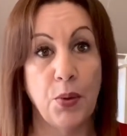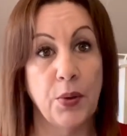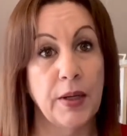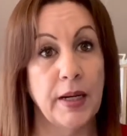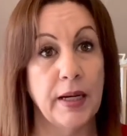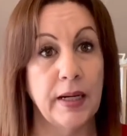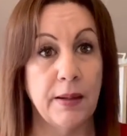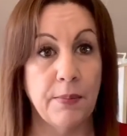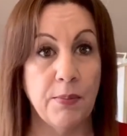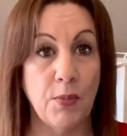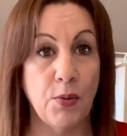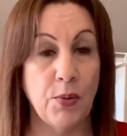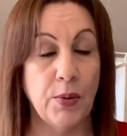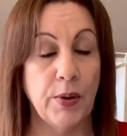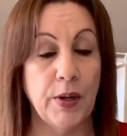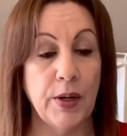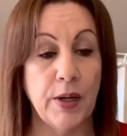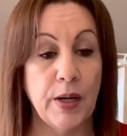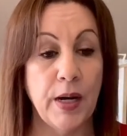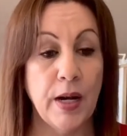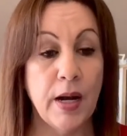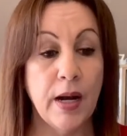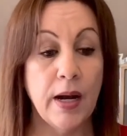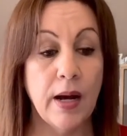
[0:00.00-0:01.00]
anymore.
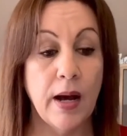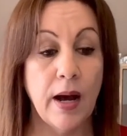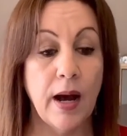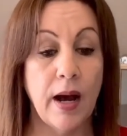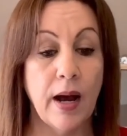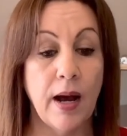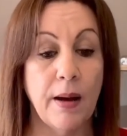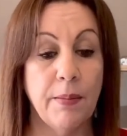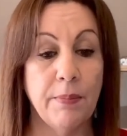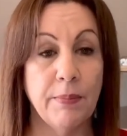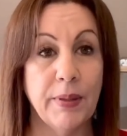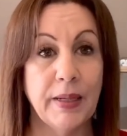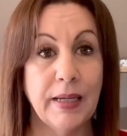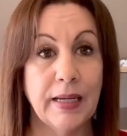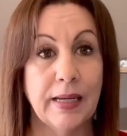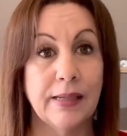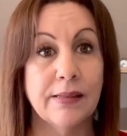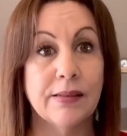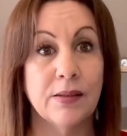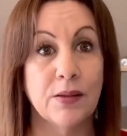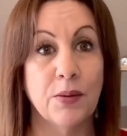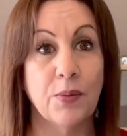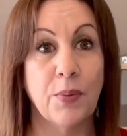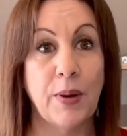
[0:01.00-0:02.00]
because
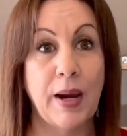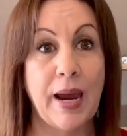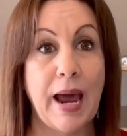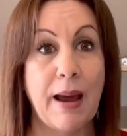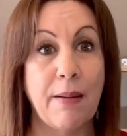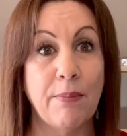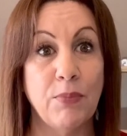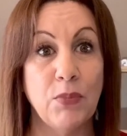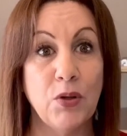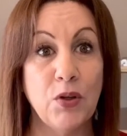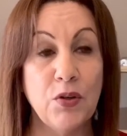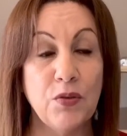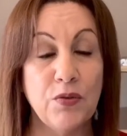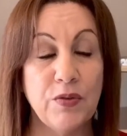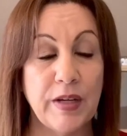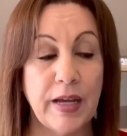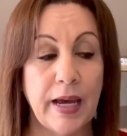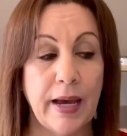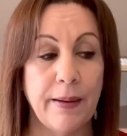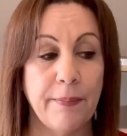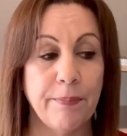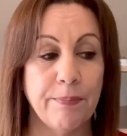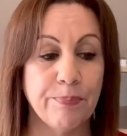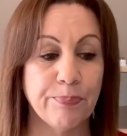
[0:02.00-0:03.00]
of the way I moved
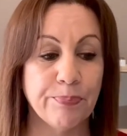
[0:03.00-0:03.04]
it.